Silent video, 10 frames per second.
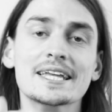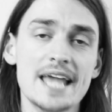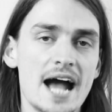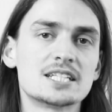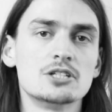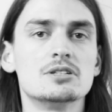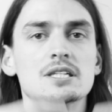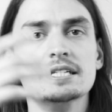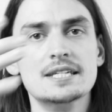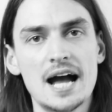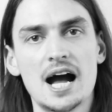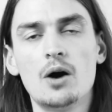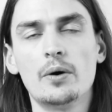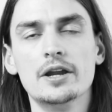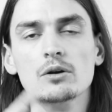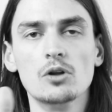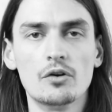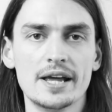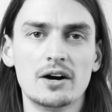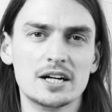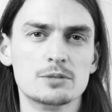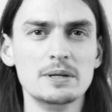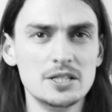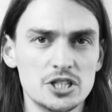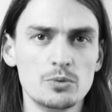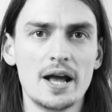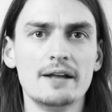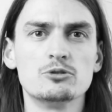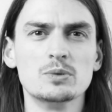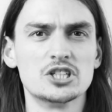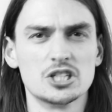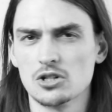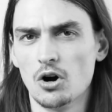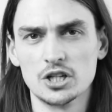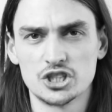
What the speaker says: Yes, you see now, I know L'Oreal has beachy waves, which has got a